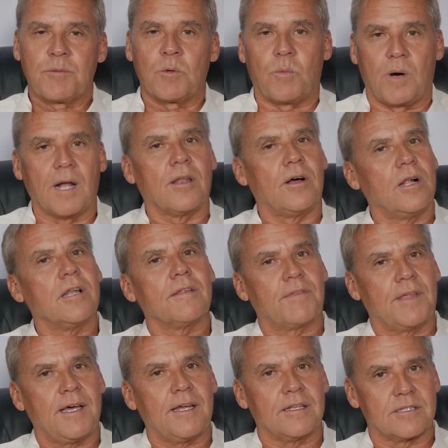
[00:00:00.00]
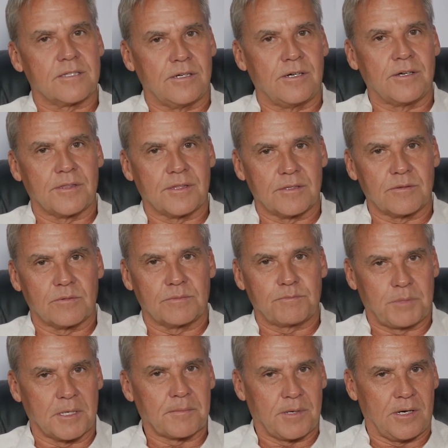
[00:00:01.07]
while all of that is on the
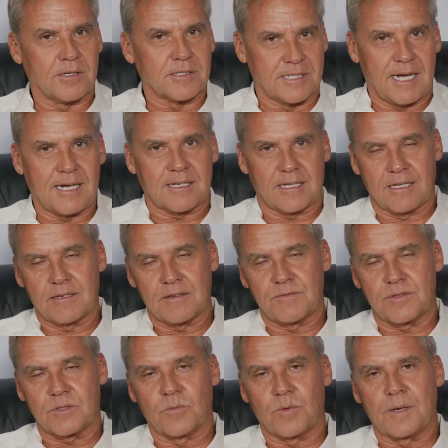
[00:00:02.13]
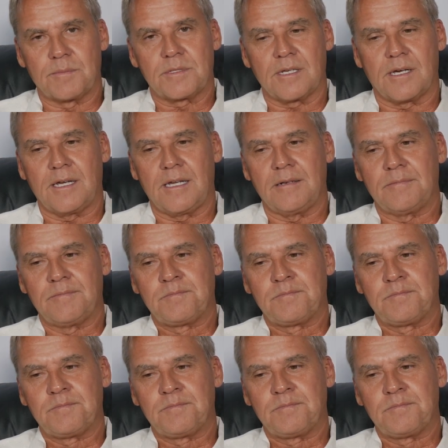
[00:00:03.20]
pingpong.gives website,